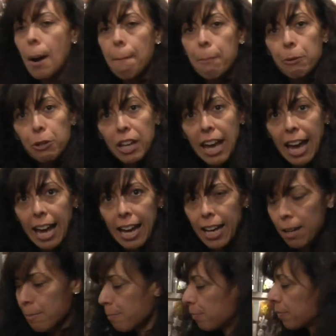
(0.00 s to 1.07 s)
a bouquet.
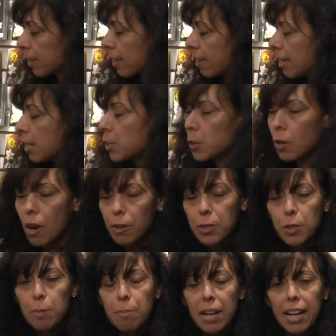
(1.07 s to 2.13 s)
These are
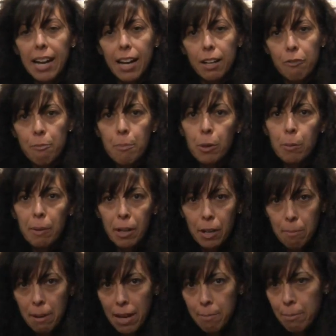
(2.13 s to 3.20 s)
also made out of mulberry
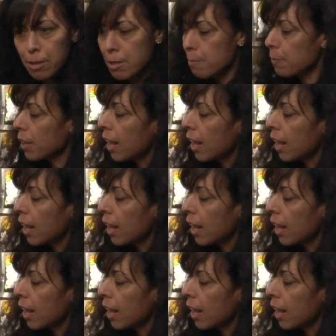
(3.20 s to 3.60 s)
paper,